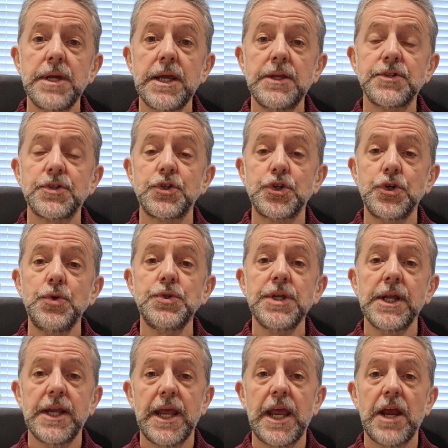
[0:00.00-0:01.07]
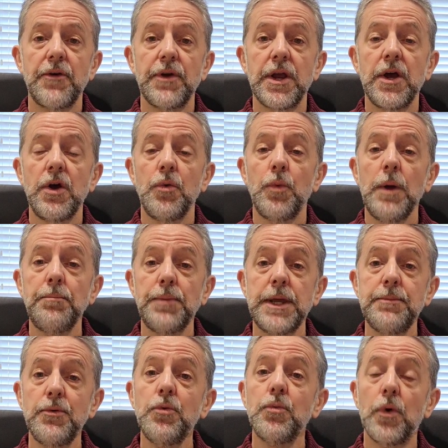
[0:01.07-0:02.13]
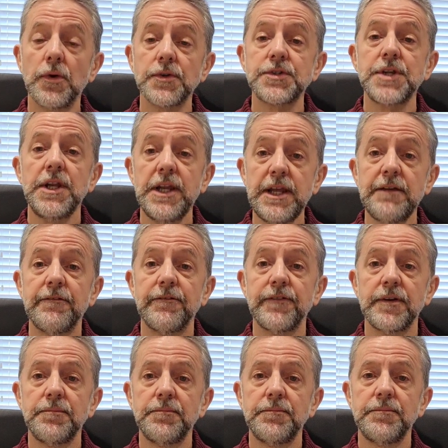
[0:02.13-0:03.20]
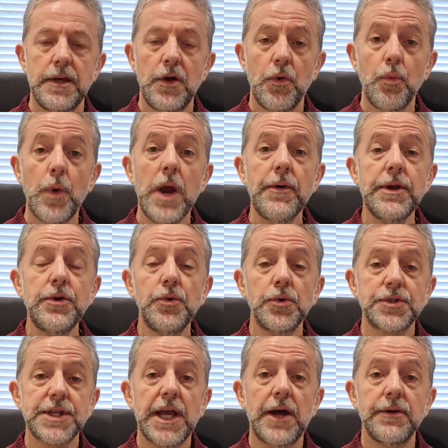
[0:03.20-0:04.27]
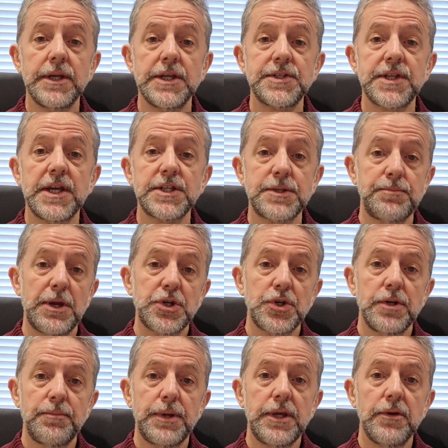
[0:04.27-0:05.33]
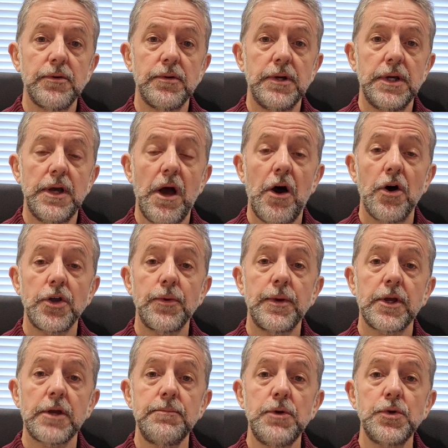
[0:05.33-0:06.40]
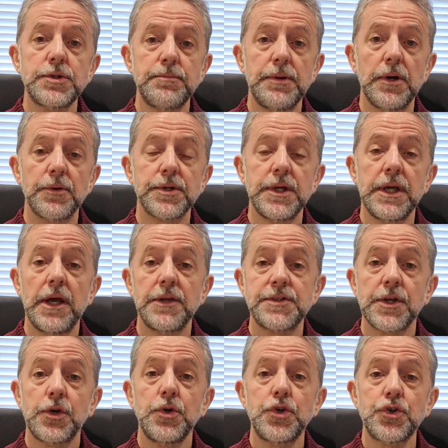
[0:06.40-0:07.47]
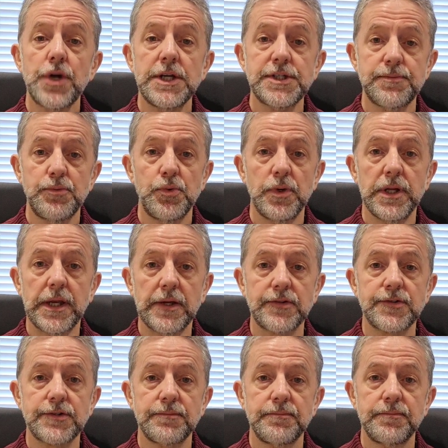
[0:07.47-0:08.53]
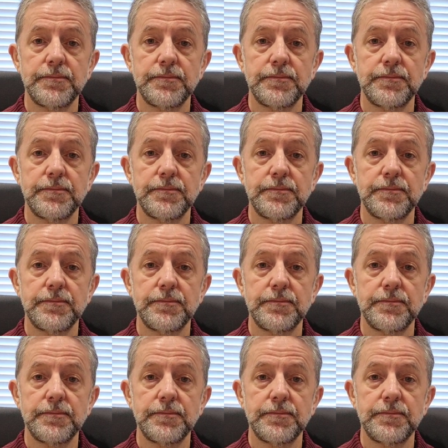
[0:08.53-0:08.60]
means choosing an area where people want to live. Where in your town is there special appeal? Are you in a commuter belt? Is there good transport links?